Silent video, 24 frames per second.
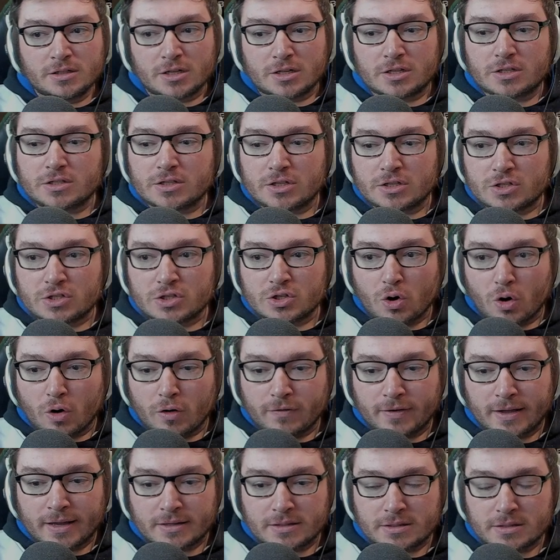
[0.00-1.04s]

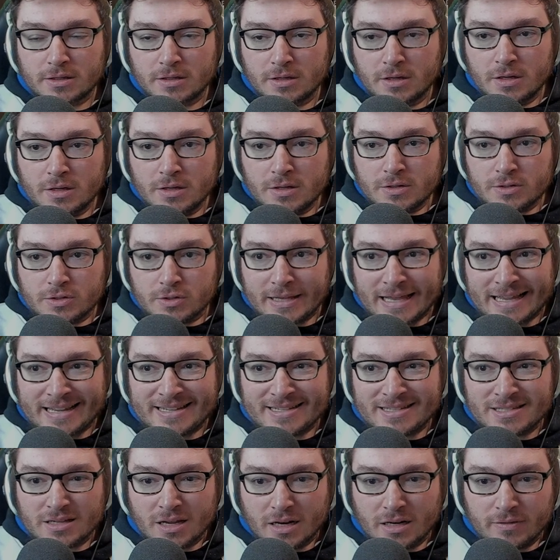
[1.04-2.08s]
scoff at. So that
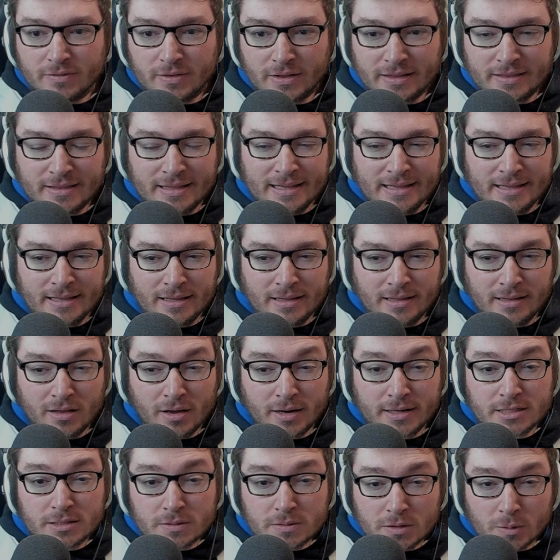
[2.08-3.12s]
is kind of like the
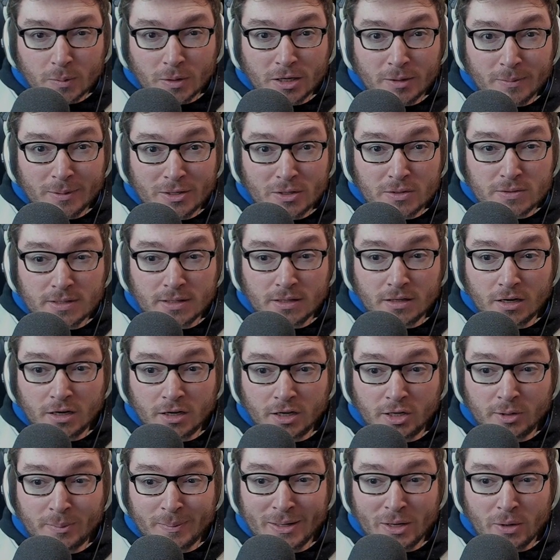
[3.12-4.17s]
items that we're going to be using. I'm
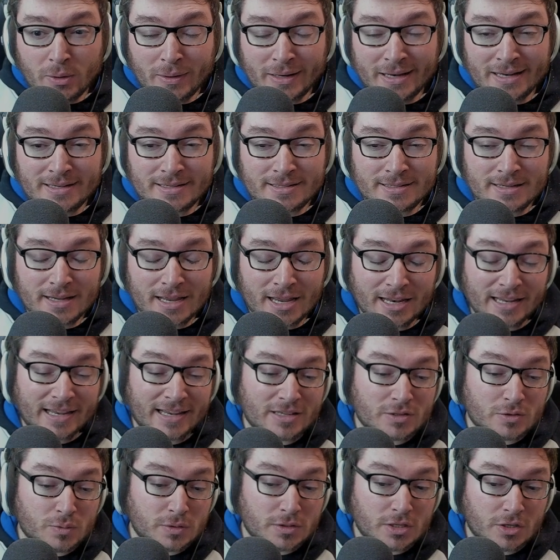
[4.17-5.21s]
going to be heading
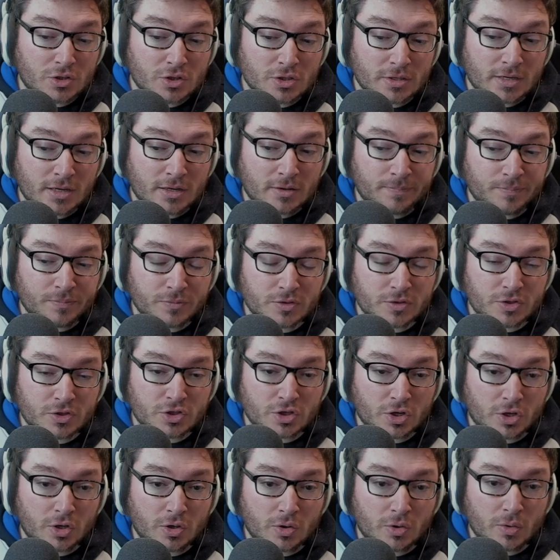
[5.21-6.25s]
into a dungeon now to
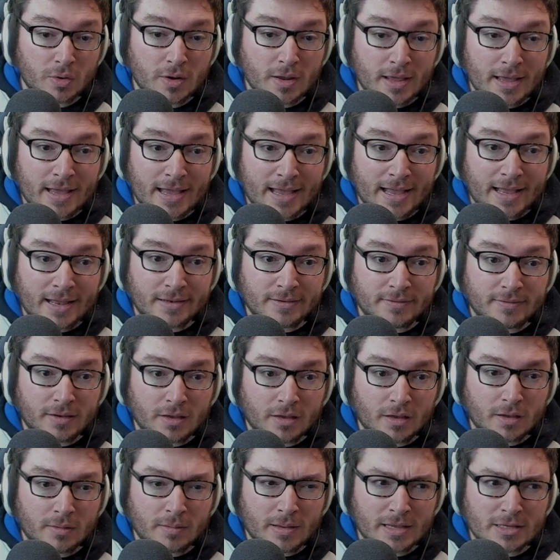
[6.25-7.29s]
show you. And
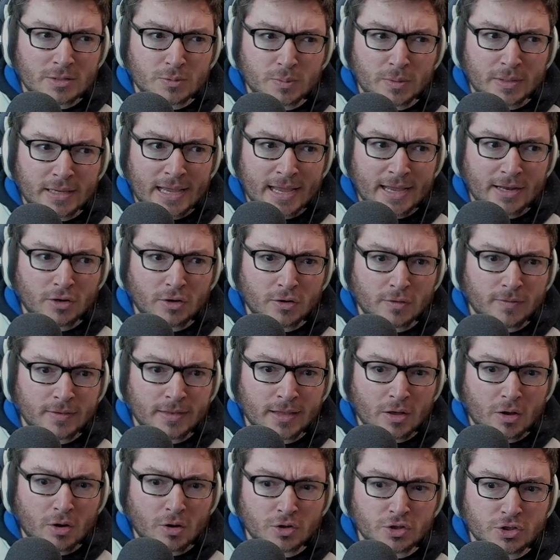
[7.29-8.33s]
as we head over
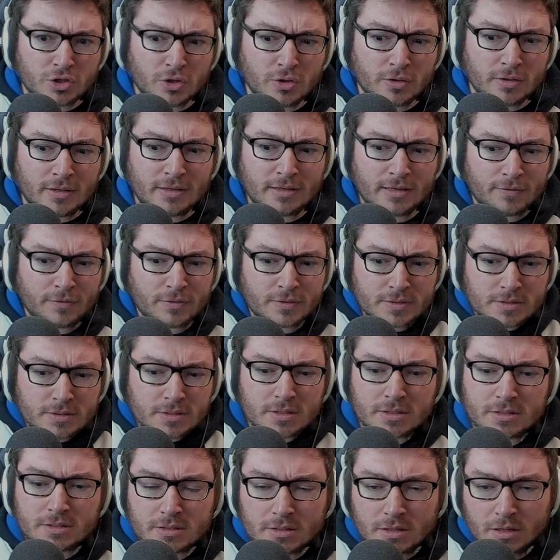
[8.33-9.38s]
there, I'll show you the
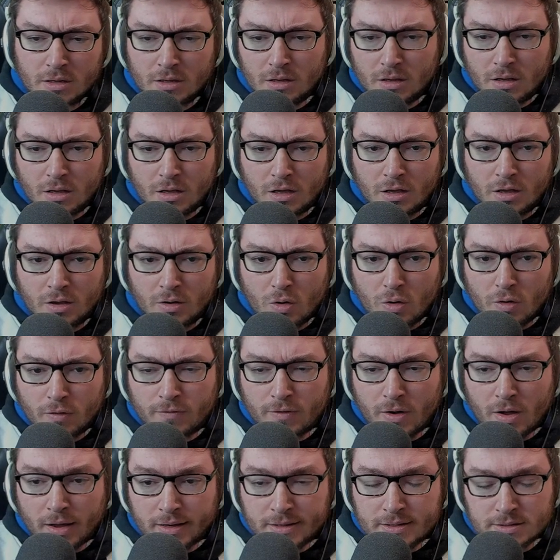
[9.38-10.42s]
differences of
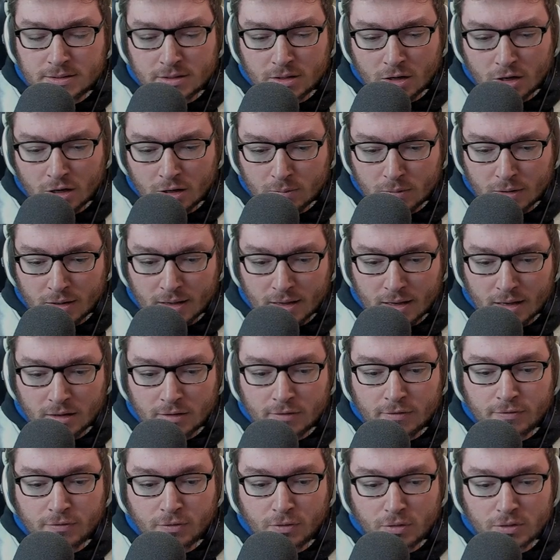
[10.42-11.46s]
ice armor and
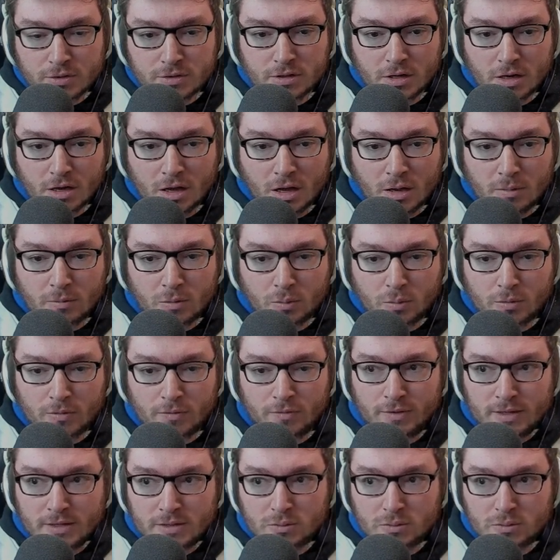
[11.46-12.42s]
frost armor with these